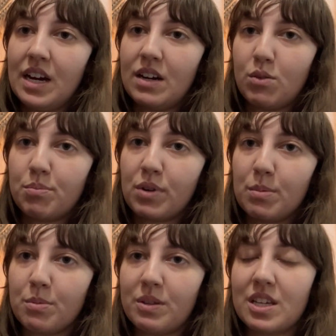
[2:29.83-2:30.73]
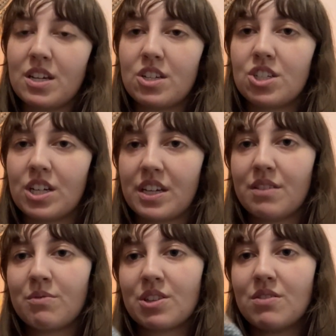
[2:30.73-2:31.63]
I'll probably check
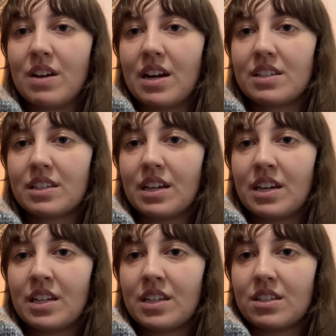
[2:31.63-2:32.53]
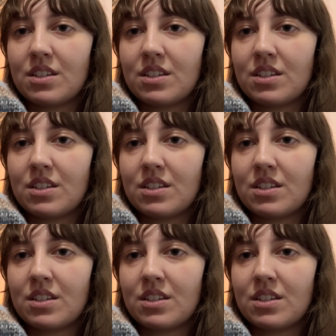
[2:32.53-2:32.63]
in with you guys again